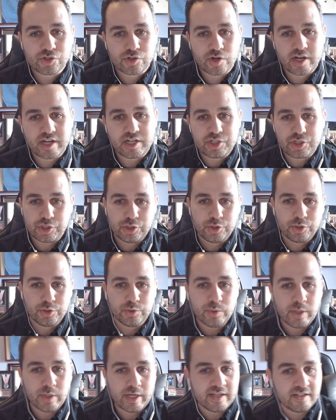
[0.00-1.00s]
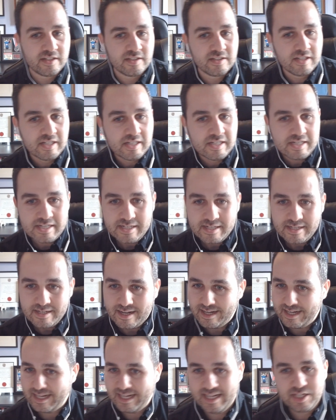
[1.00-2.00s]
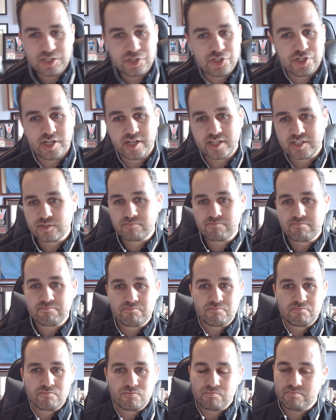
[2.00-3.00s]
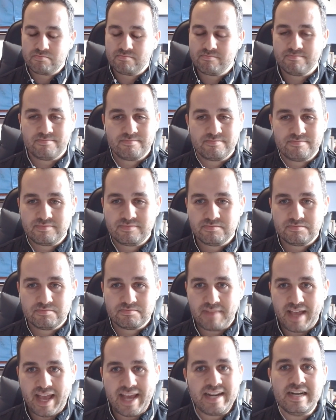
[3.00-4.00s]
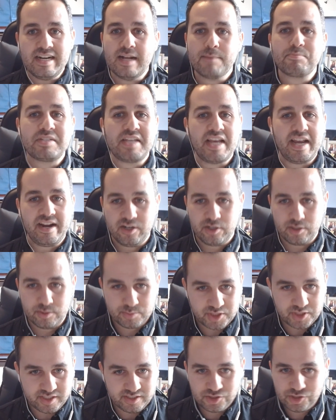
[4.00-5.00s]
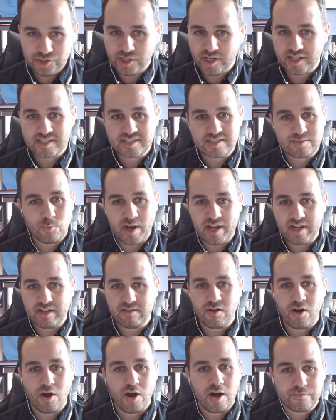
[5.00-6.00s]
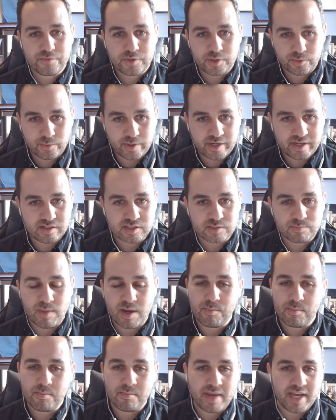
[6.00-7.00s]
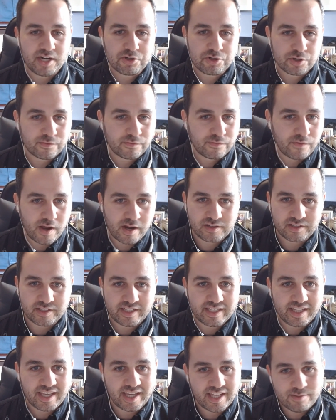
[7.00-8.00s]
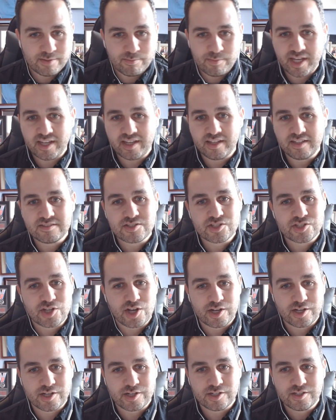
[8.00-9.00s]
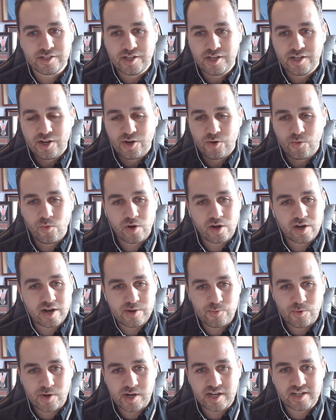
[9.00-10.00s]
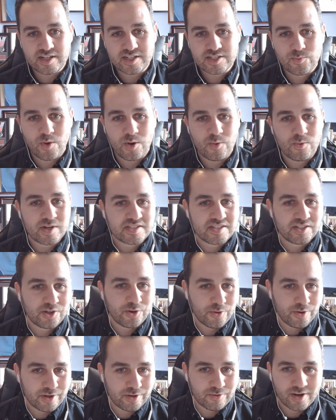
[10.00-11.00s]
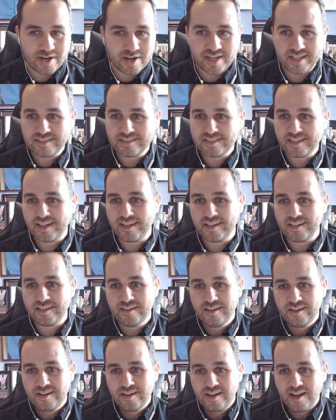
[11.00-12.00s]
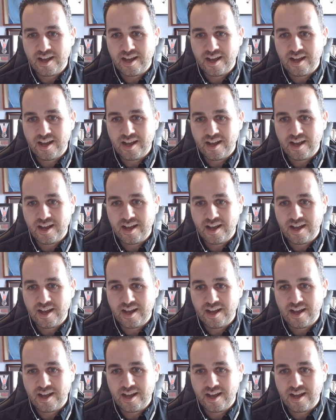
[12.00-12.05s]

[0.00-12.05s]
was trying to do, and it just ended up terribly. Just went off the rails. My manager finally came in, saw where I was, what wasn't going right, and